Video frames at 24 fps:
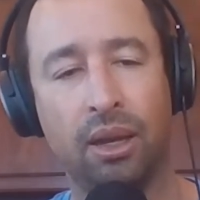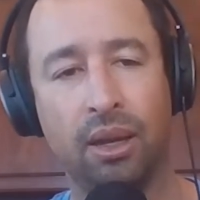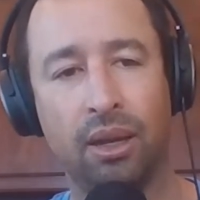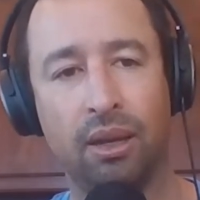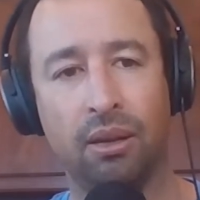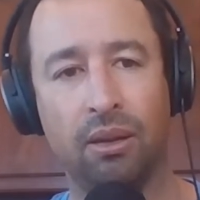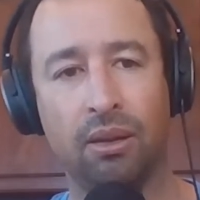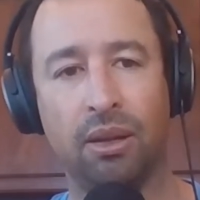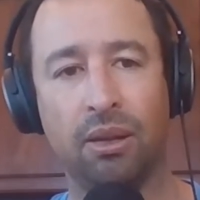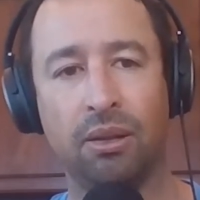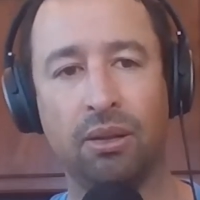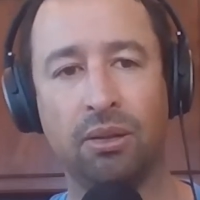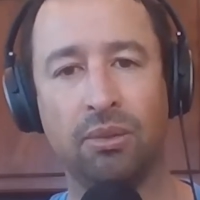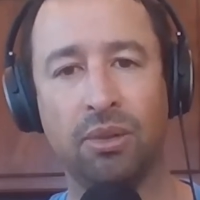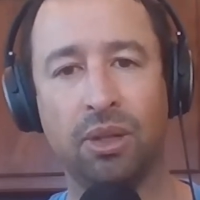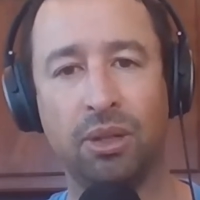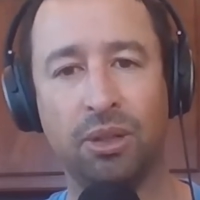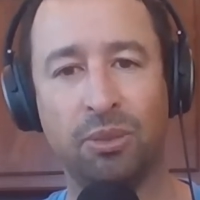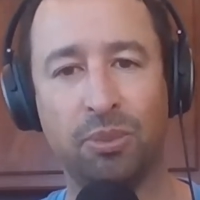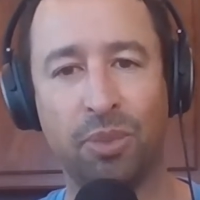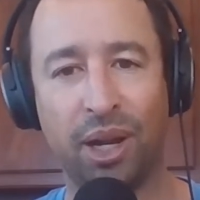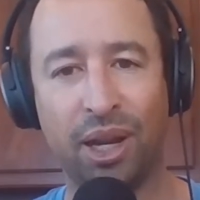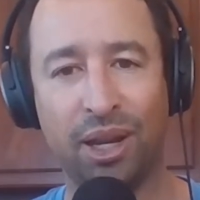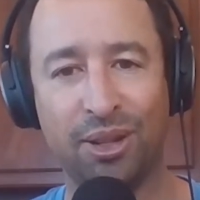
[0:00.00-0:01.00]
is it
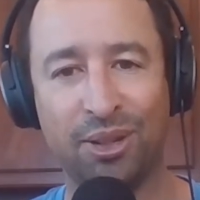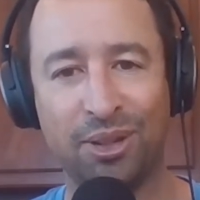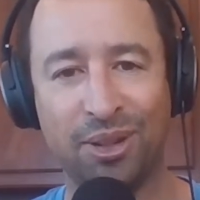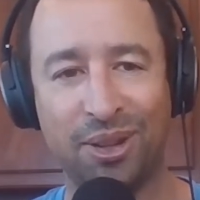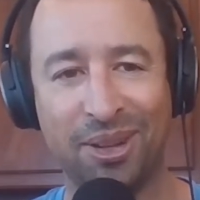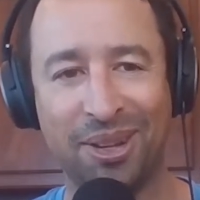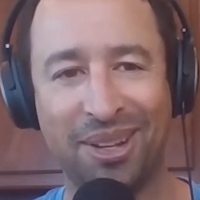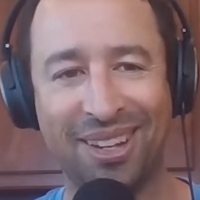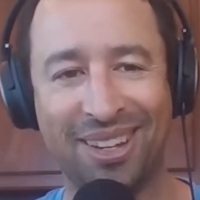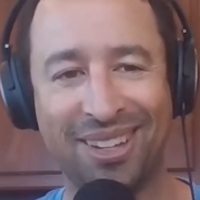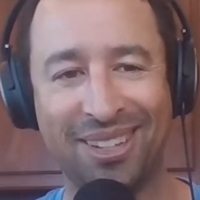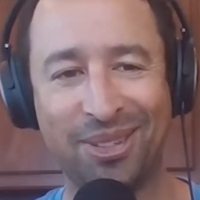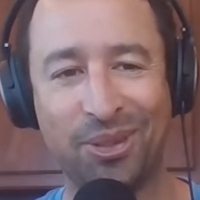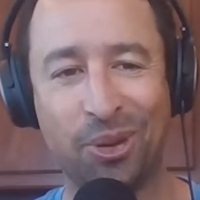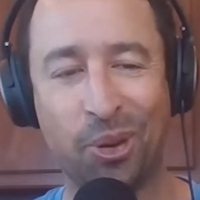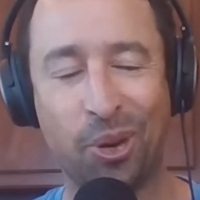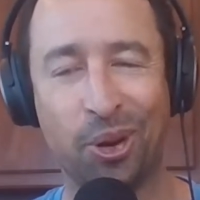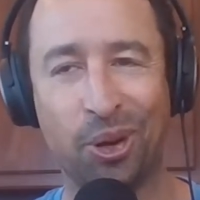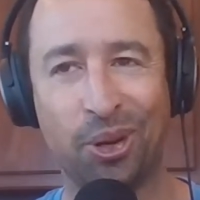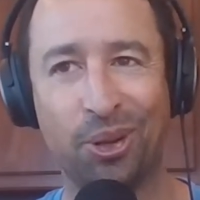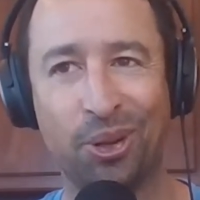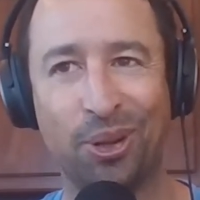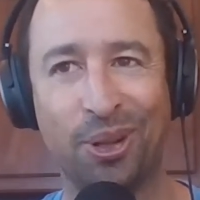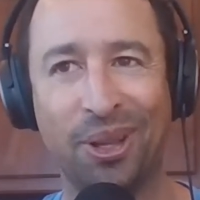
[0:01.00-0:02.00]
is my
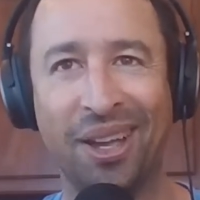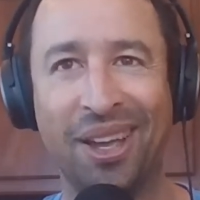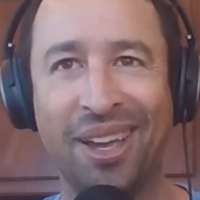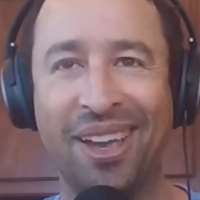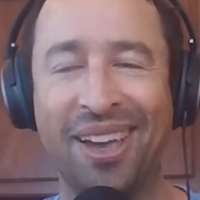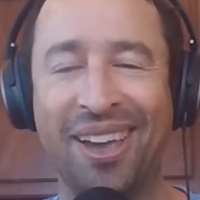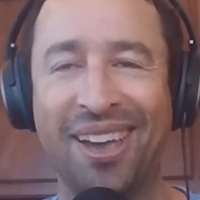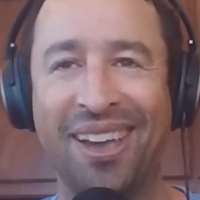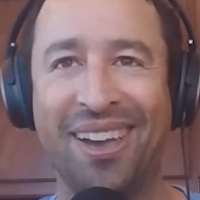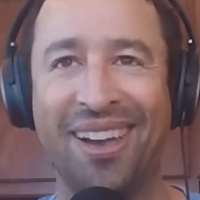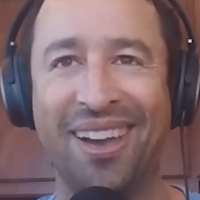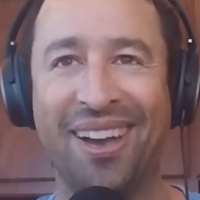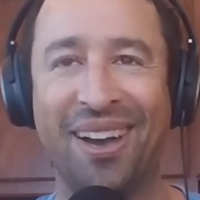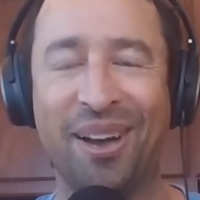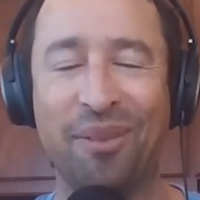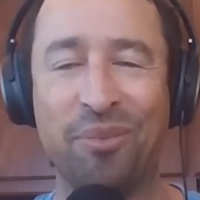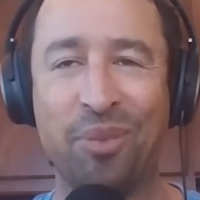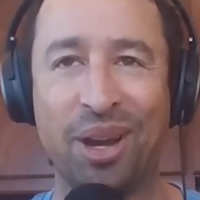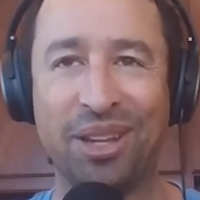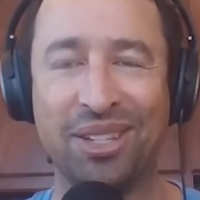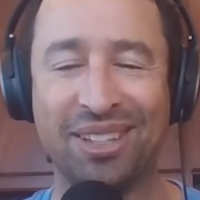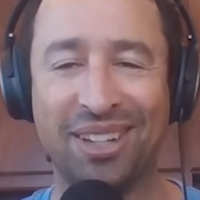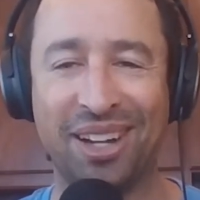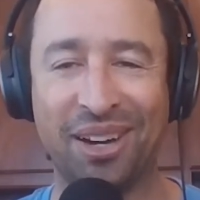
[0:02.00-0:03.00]
historical uh,
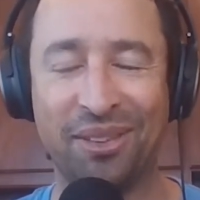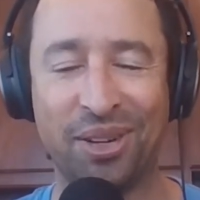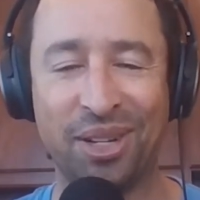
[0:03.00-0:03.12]
precedent.